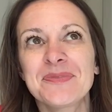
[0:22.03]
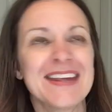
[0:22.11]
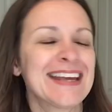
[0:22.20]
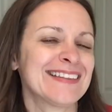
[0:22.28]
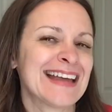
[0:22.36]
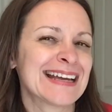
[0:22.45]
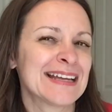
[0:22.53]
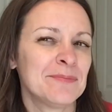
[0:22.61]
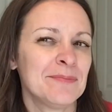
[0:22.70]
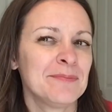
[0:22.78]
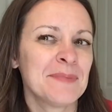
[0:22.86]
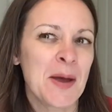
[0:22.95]
thing that
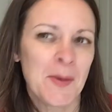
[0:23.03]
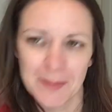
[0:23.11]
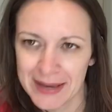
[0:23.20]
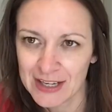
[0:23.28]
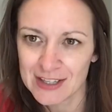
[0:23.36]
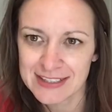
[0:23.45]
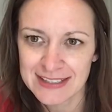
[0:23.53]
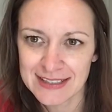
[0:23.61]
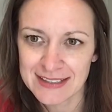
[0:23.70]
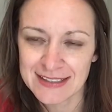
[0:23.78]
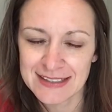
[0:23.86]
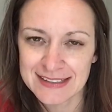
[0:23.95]
can help make our
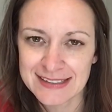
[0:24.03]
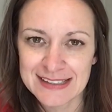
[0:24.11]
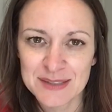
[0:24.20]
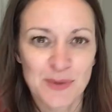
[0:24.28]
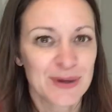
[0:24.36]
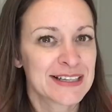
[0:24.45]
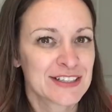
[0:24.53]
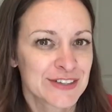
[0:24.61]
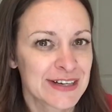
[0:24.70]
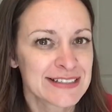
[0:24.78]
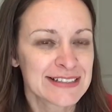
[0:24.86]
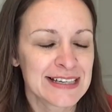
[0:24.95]
sentences more
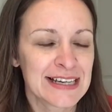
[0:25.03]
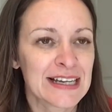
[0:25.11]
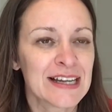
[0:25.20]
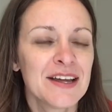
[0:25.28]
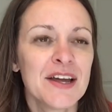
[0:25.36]
interesting.